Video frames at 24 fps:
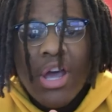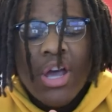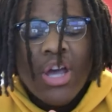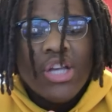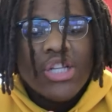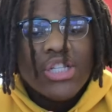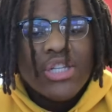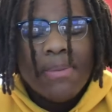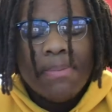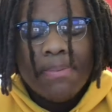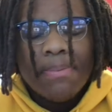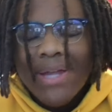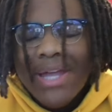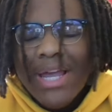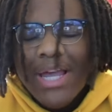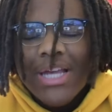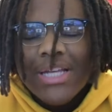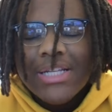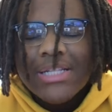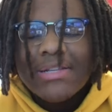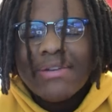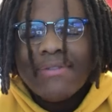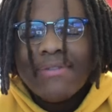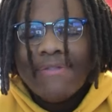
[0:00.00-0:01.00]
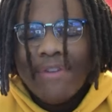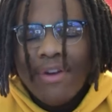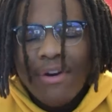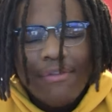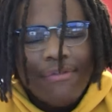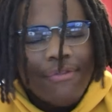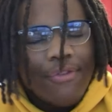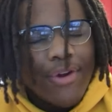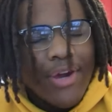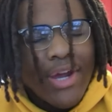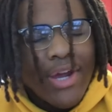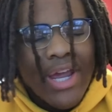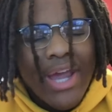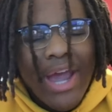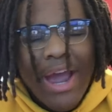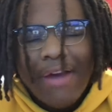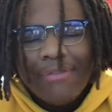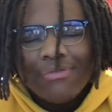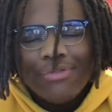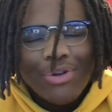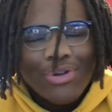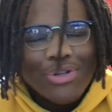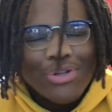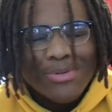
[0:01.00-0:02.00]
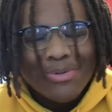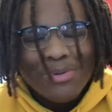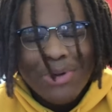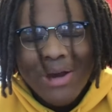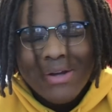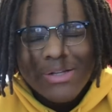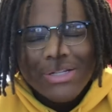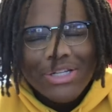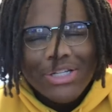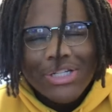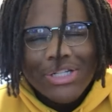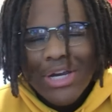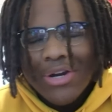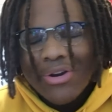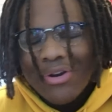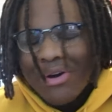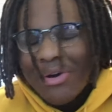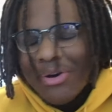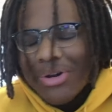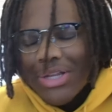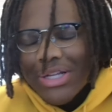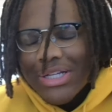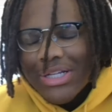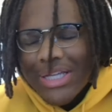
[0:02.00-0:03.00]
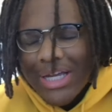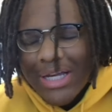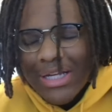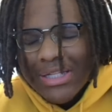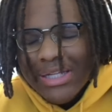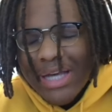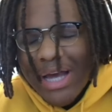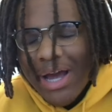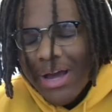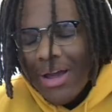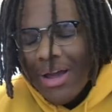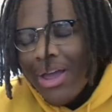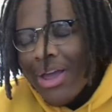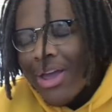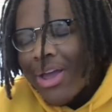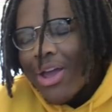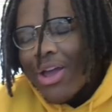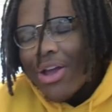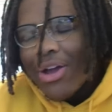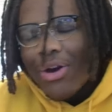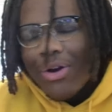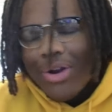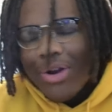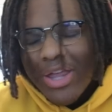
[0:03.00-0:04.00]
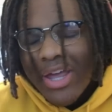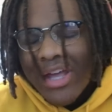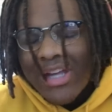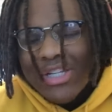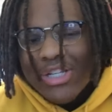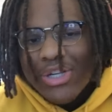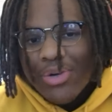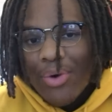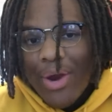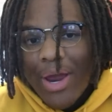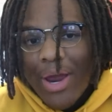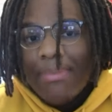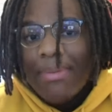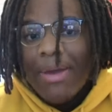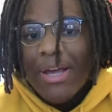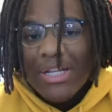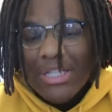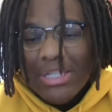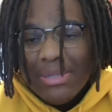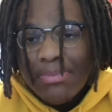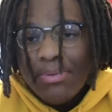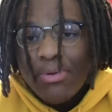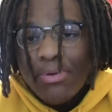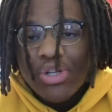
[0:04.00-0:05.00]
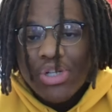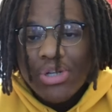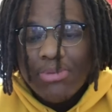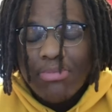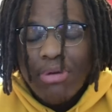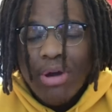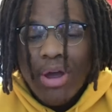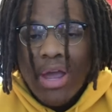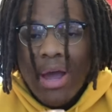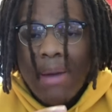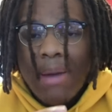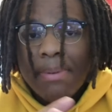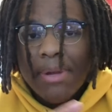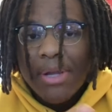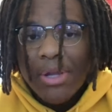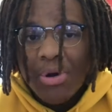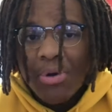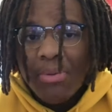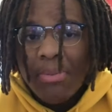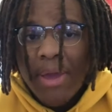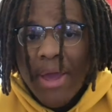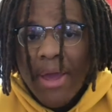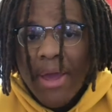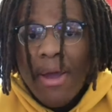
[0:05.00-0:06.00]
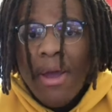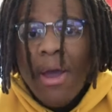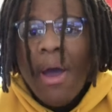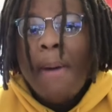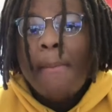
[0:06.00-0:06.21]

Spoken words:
So please feel free, after you subscribe to the channel, go to the TikTok, go to the Instagram, and support your boy up a little bit.